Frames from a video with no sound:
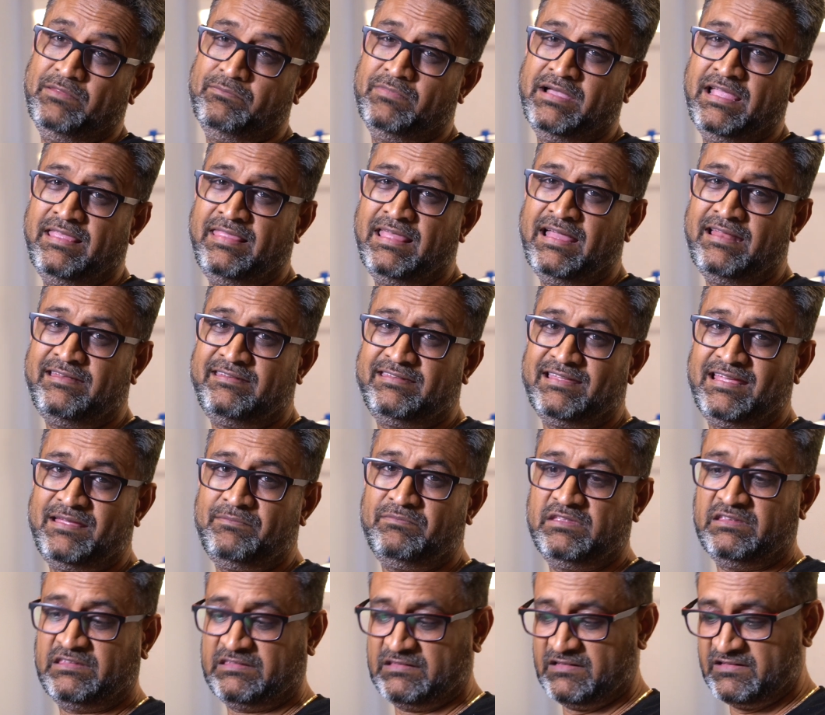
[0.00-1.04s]
By that
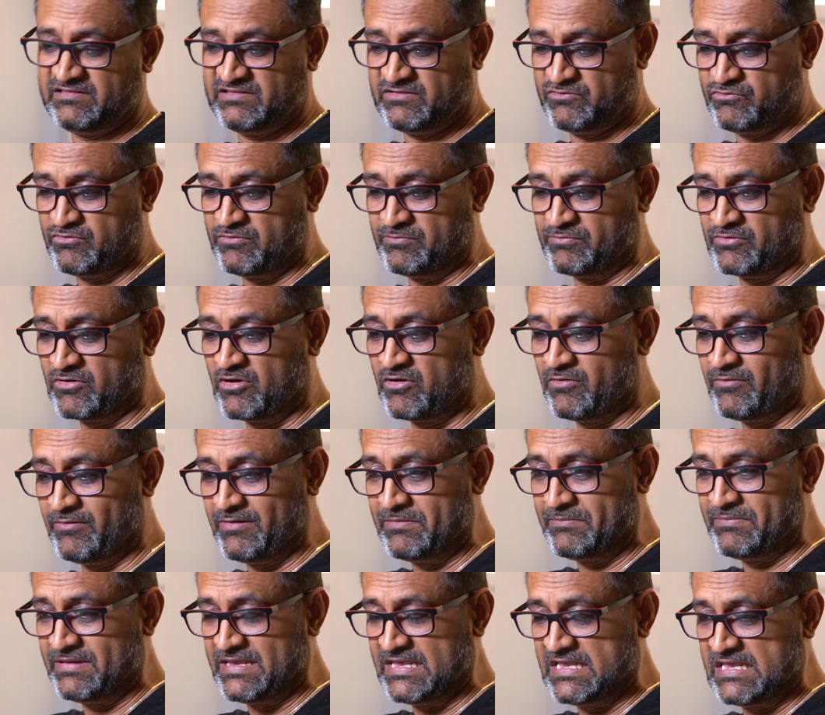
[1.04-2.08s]
time the surgeon would
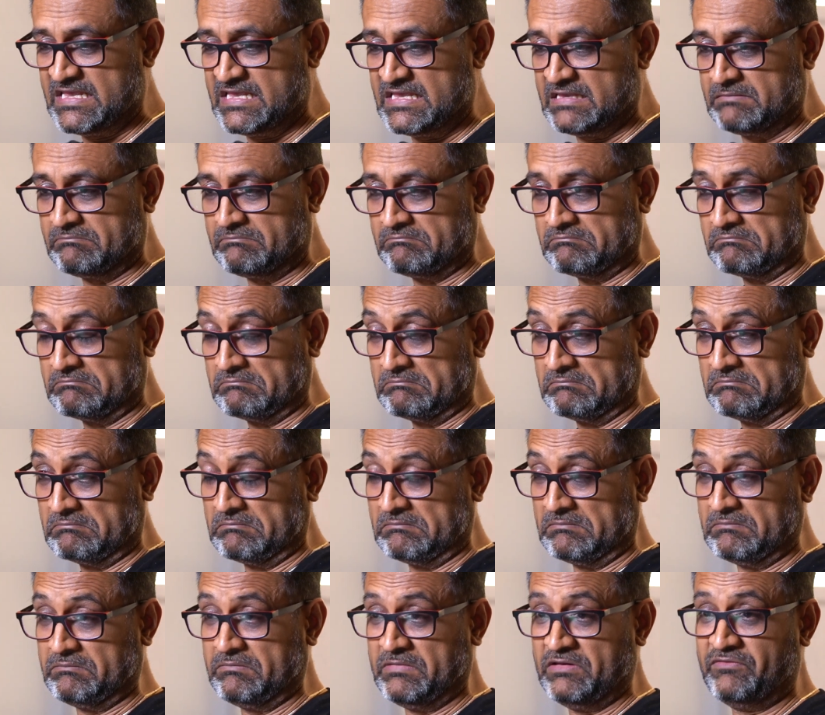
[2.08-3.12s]
probably be
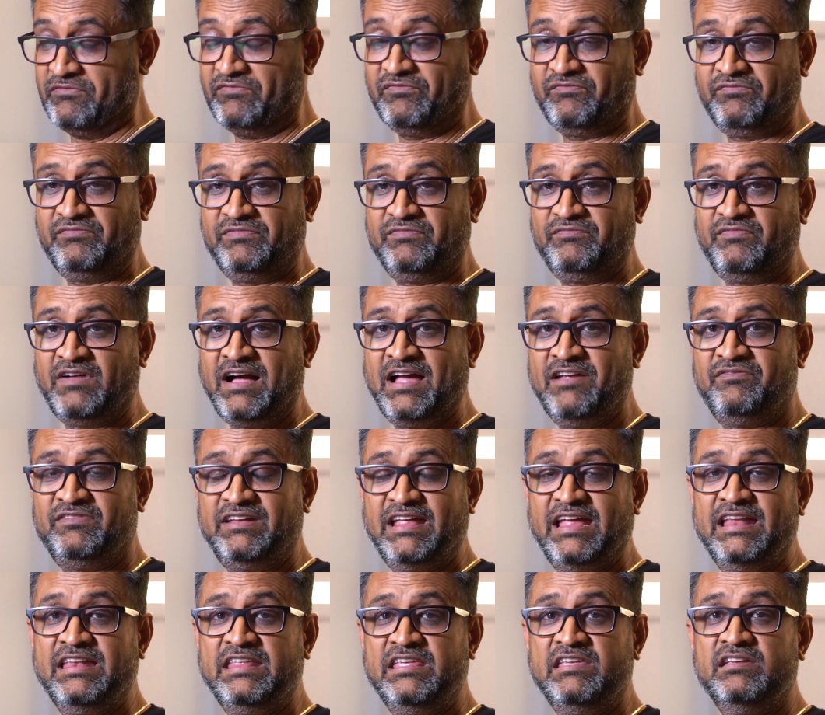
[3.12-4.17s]

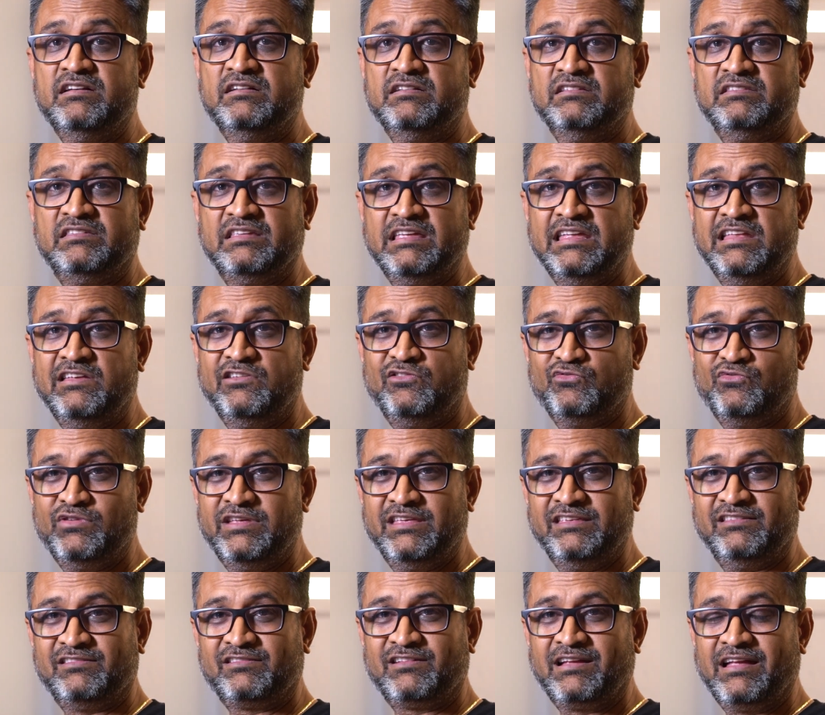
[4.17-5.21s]
5-10 years into
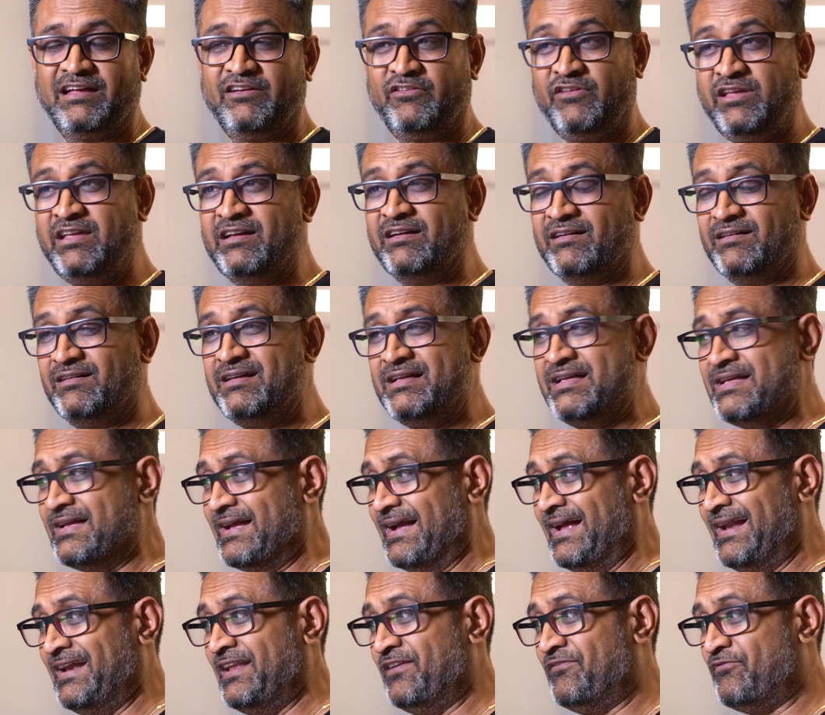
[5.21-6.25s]
his career.
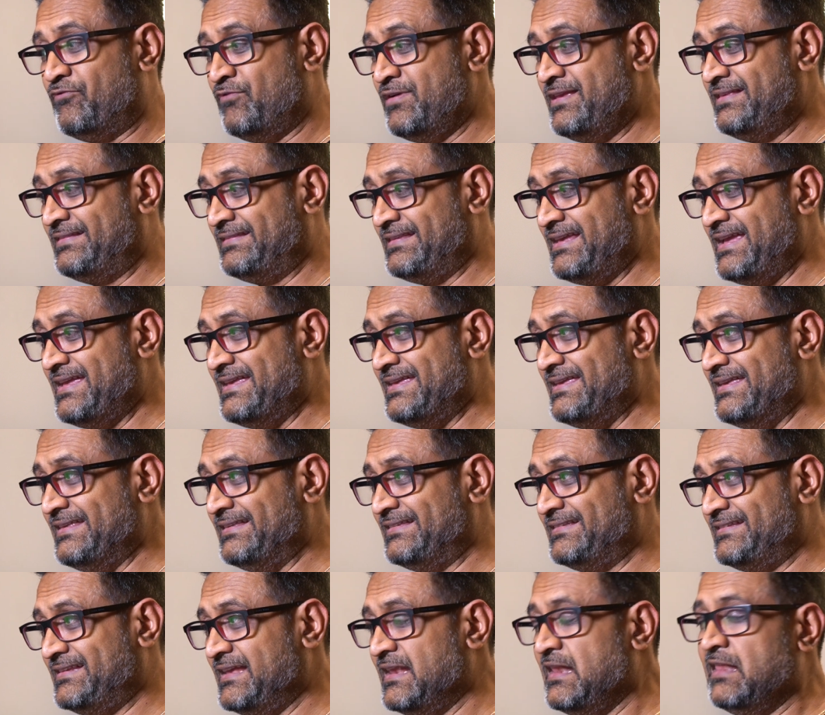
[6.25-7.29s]
And if we say he's
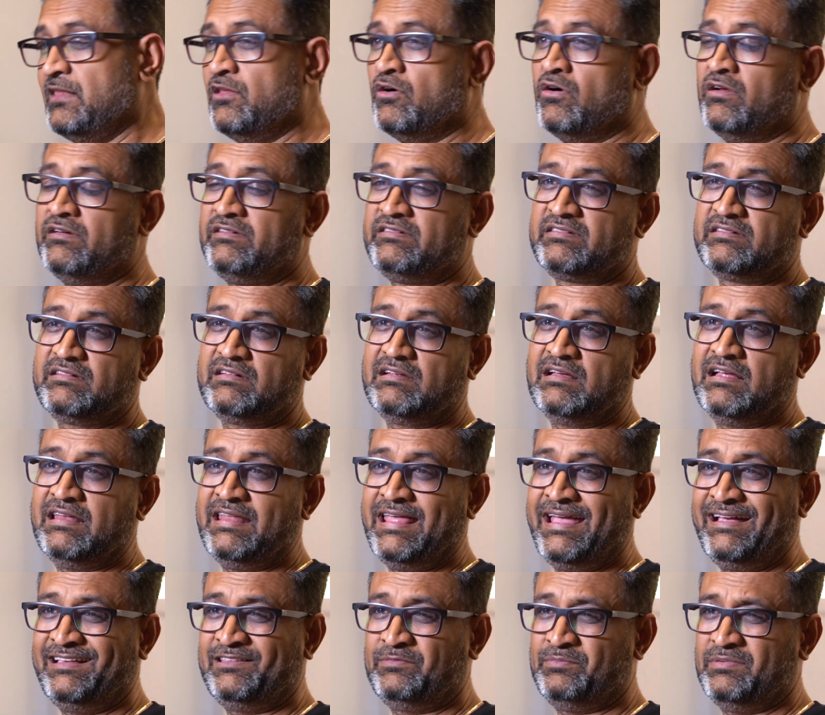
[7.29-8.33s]
still not an
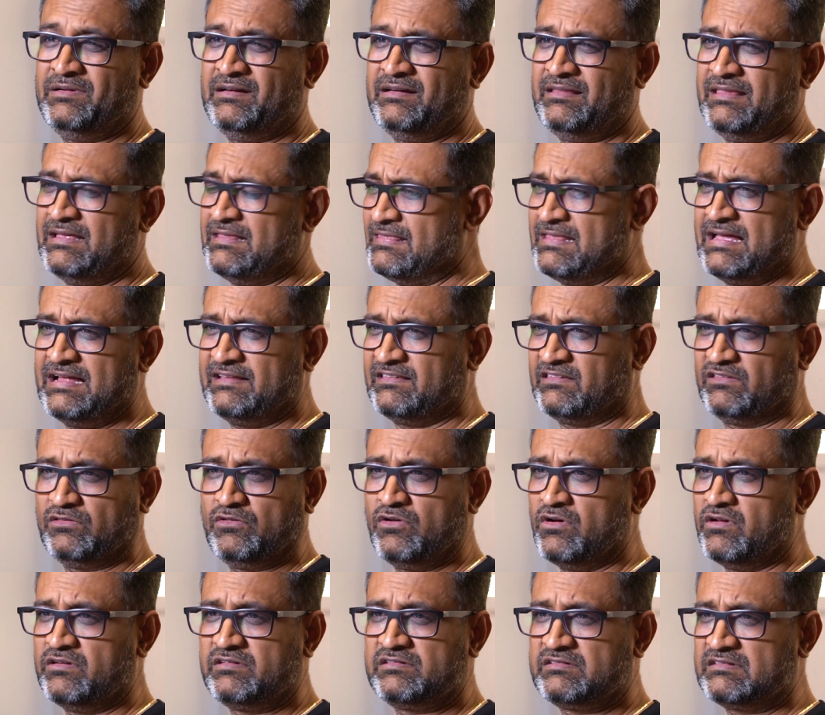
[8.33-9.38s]
expert, then that's
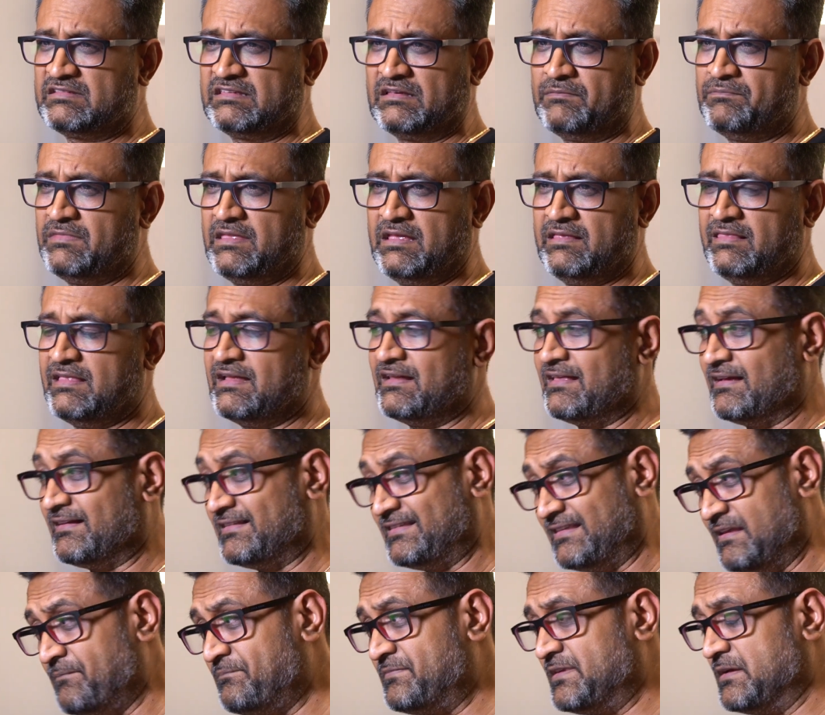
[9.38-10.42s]
not something that's
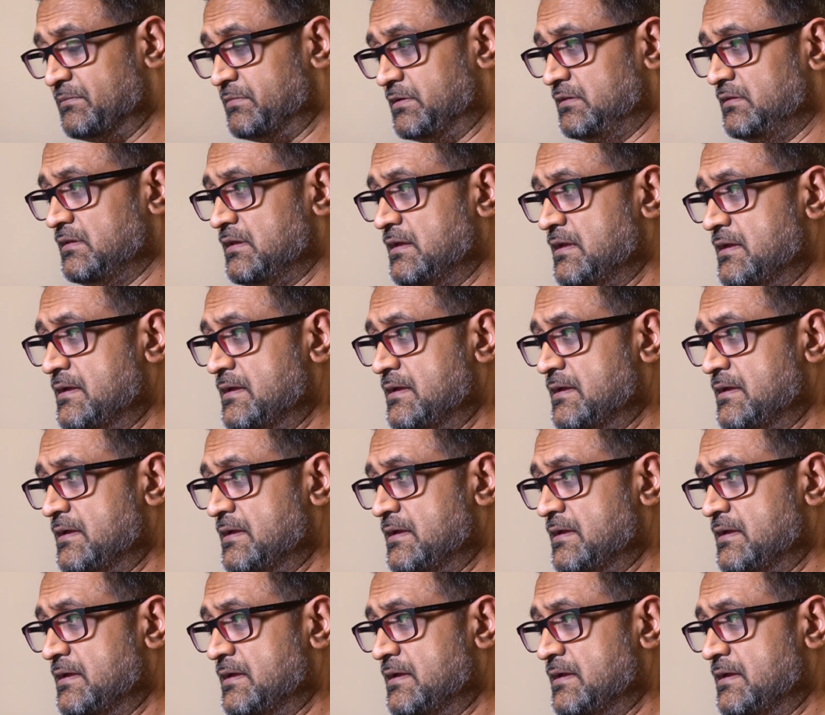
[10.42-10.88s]
acceptable.